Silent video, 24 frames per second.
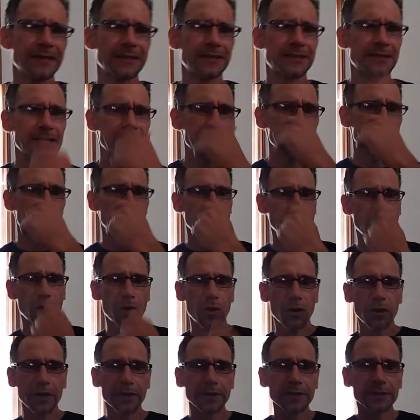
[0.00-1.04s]
Jason
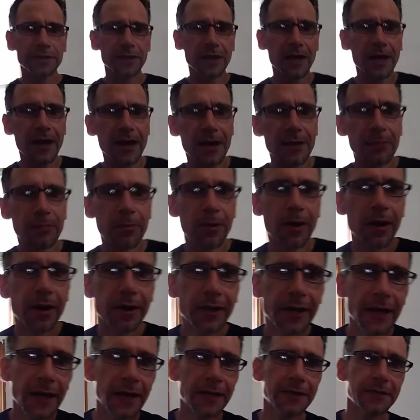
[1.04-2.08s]
McCarty's live
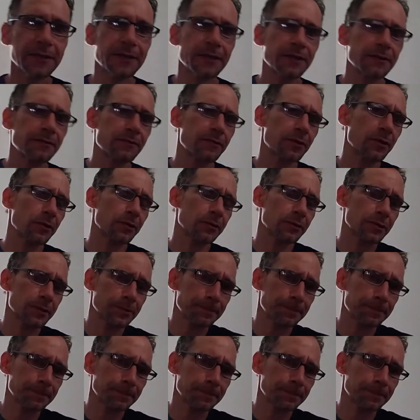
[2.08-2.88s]
broadcast here, folks.